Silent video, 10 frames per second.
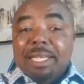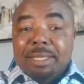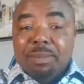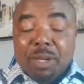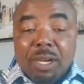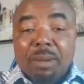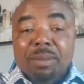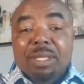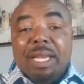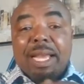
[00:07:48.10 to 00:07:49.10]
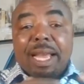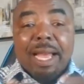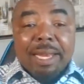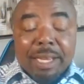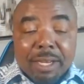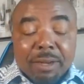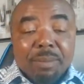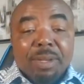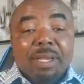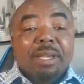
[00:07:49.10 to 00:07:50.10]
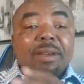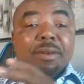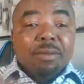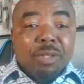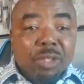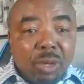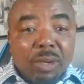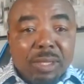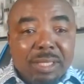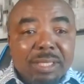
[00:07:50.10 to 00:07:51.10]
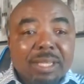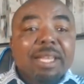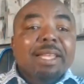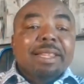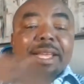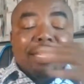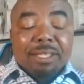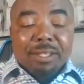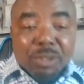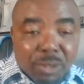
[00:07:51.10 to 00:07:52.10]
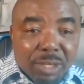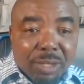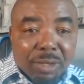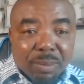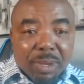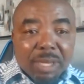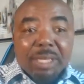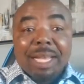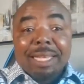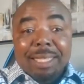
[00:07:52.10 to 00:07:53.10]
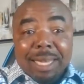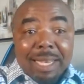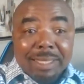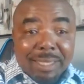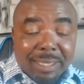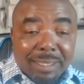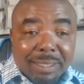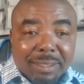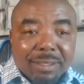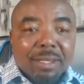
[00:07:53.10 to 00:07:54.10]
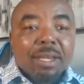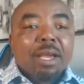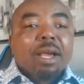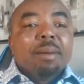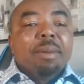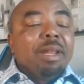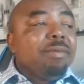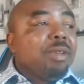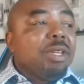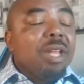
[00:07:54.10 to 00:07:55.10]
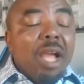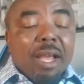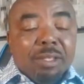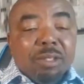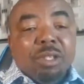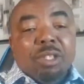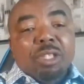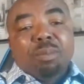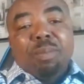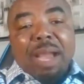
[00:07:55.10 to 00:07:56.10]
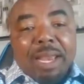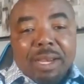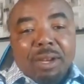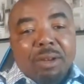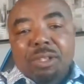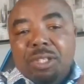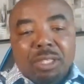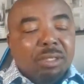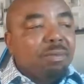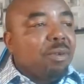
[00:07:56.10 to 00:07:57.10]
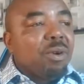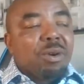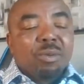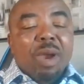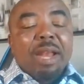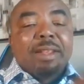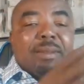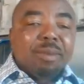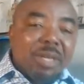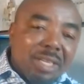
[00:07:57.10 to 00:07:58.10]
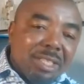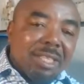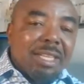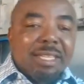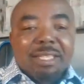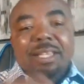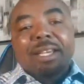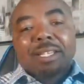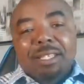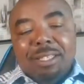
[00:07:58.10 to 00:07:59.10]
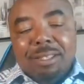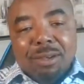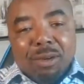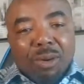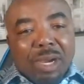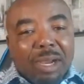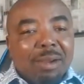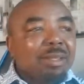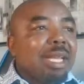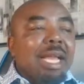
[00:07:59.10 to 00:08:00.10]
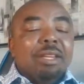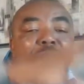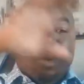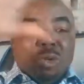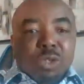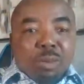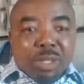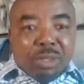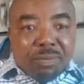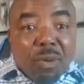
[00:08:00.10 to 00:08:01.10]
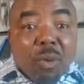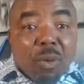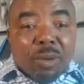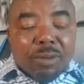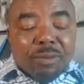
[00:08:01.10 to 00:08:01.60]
becomes an economic resource that is yielding you money. That's an asset. But if you're not, you're just buying clothes just for wearing them occasionally, just to go out, and your wardrobe is full.